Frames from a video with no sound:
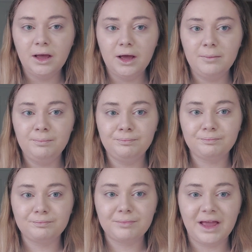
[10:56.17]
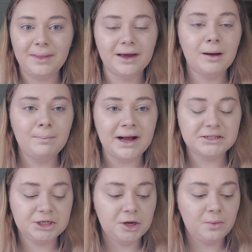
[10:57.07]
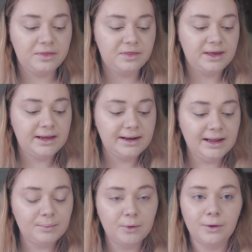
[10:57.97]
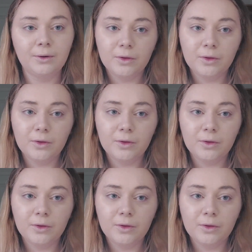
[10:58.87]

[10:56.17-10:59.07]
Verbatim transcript: Um... and then come back to you with the lip oil,